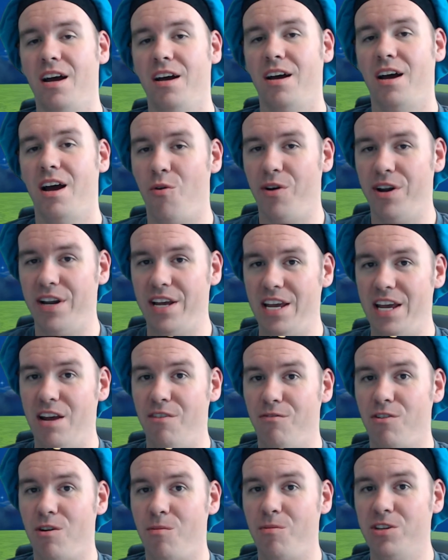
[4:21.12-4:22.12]
I want to
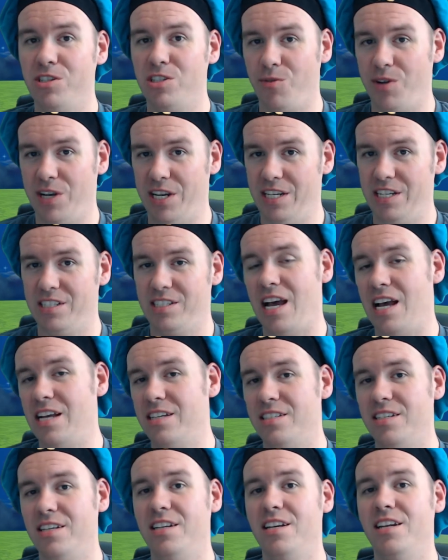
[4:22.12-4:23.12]
hear from it so we can
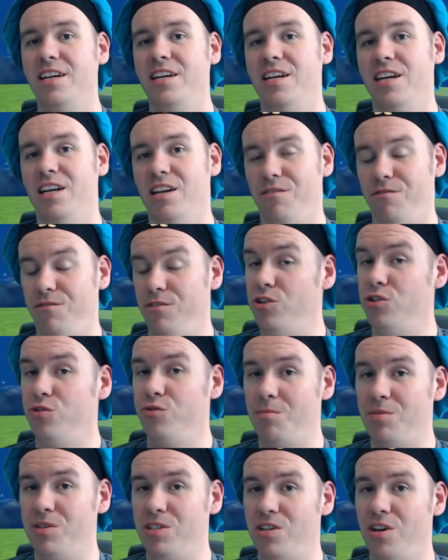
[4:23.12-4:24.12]
discuss it in a future
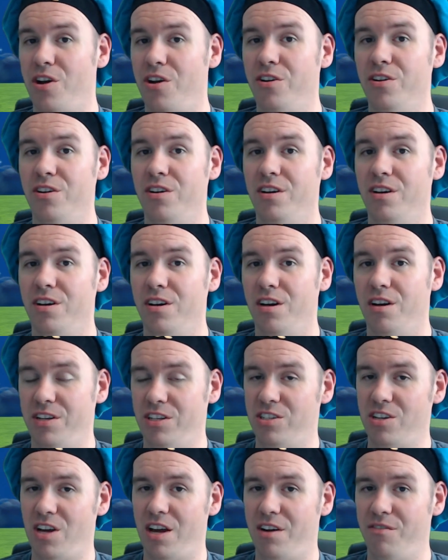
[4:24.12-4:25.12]
episode of
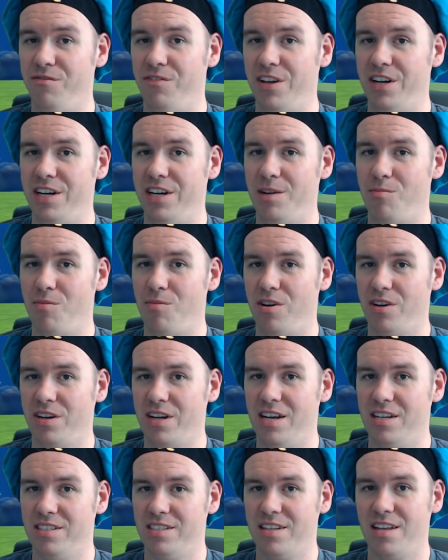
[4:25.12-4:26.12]
Inside Infinity
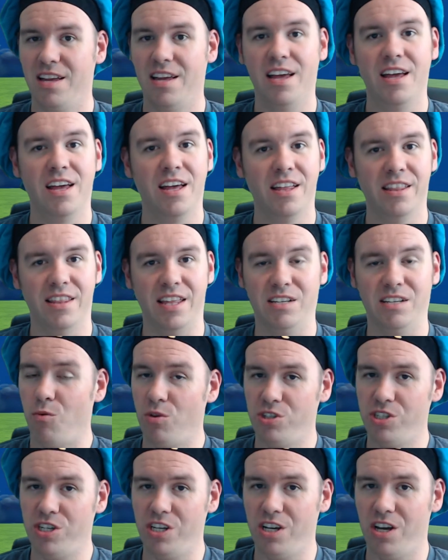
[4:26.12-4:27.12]
Podcast. Thanks for
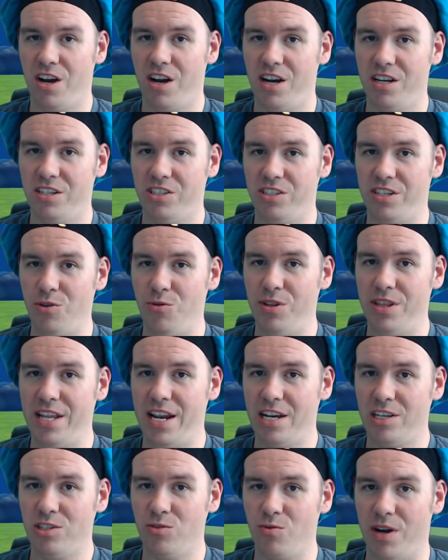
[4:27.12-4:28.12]
watching, guys. See you in the
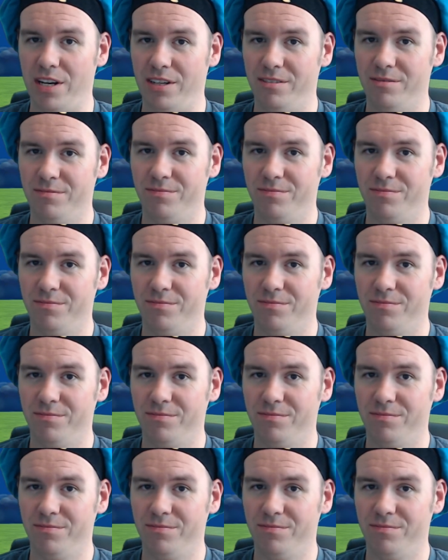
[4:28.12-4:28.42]
next one.